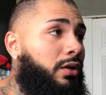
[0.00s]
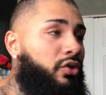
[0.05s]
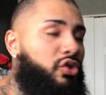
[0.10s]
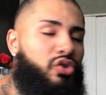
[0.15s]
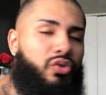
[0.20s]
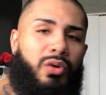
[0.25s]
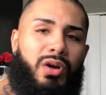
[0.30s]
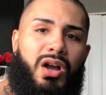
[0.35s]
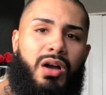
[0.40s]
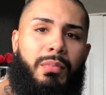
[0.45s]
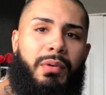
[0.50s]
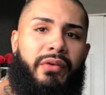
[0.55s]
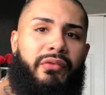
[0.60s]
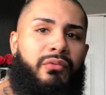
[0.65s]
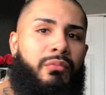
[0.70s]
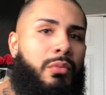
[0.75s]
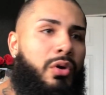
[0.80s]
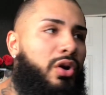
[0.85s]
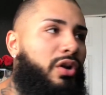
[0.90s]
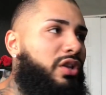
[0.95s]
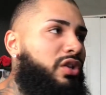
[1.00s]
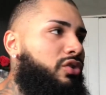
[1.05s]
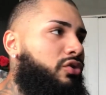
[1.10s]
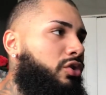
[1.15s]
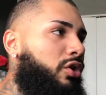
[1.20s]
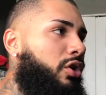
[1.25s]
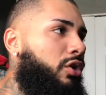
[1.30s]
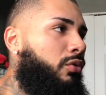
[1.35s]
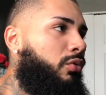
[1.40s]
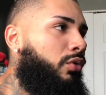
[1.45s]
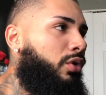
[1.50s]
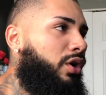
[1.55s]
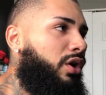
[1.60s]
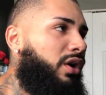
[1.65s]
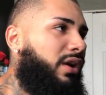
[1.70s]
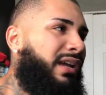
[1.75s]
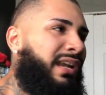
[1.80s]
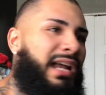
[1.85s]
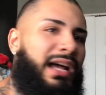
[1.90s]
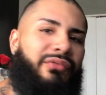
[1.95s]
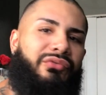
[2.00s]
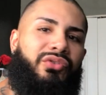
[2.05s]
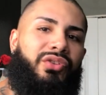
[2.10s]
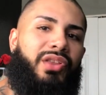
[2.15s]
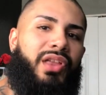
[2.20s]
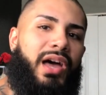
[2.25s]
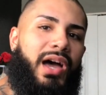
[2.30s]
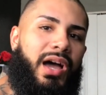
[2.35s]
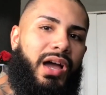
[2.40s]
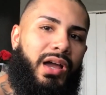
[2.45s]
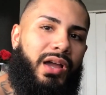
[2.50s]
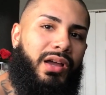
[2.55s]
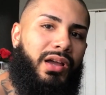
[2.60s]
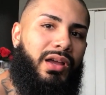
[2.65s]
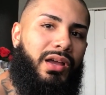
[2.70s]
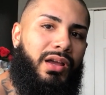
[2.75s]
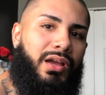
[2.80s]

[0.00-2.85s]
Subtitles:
You wake up every morning, you go to work, and after that,